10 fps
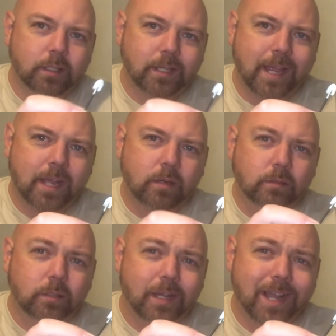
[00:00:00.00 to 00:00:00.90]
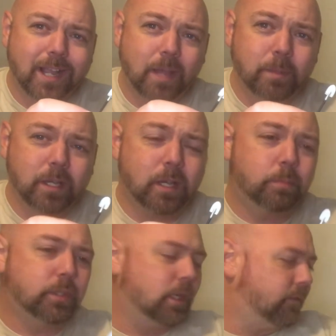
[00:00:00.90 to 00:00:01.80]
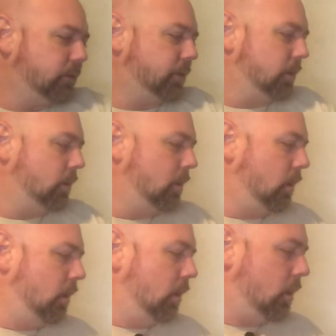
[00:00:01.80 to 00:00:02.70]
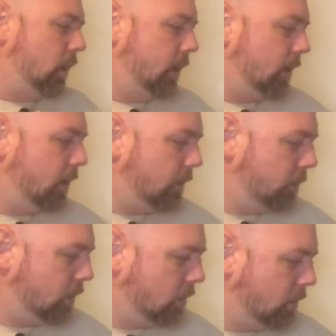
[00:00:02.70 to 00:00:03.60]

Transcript: Now I got me a couple shovels. Um,